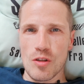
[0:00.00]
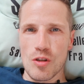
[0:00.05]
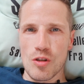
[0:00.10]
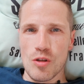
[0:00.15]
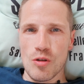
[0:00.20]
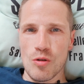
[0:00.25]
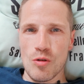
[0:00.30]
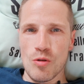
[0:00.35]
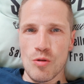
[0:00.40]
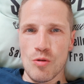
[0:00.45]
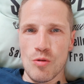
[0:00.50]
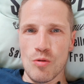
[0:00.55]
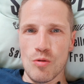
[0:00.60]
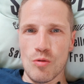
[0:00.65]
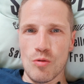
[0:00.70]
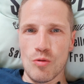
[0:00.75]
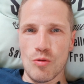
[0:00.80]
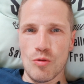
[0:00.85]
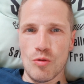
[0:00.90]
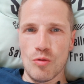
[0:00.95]
to
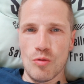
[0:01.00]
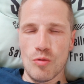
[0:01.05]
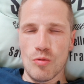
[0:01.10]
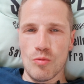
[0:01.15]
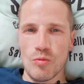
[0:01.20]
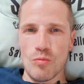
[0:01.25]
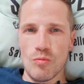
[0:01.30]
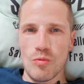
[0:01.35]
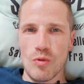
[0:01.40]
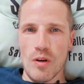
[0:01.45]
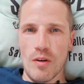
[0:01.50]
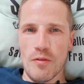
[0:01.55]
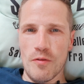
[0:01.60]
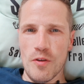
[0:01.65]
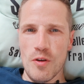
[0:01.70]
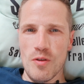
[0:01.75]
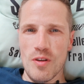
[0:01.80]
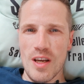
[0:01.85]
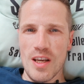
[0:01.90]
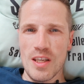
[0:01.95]
a
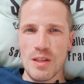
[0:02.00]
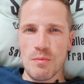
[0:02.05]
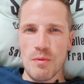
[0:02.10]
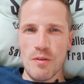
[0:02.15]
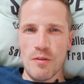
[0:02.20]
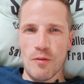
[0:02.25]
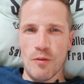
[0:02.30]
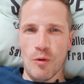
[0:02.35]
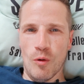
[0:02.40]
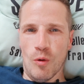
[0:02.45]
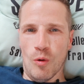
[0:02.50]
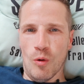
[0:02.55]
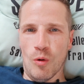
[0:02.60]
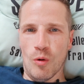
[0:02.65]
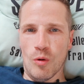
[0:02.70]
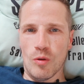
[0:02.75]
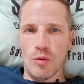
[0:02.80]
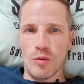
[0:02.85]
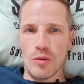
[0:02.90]
few days before,